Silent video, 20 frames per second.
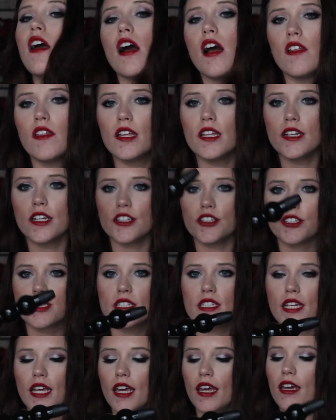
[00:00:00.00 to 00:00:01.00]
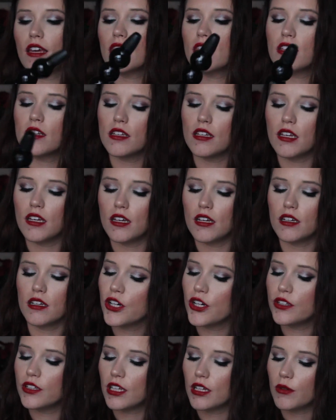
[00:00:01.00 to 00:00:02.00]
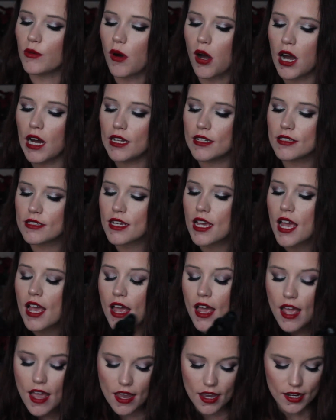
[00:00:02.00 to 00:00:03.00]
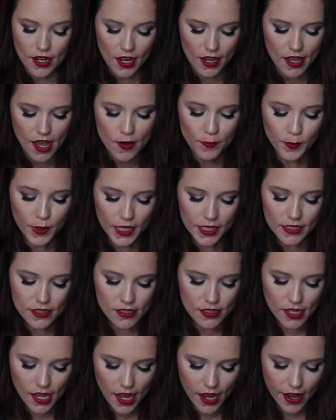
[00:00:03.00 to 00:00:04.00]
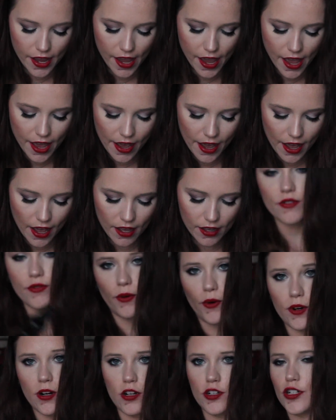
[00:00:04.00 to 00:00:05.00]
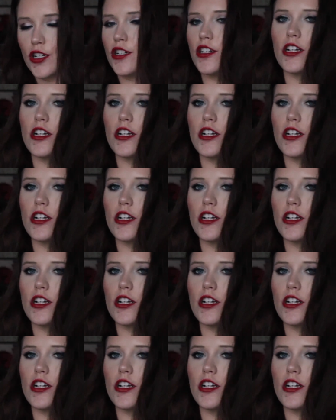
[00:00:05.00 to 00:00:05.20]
and then I just take the curling wand, and I have mine set at 400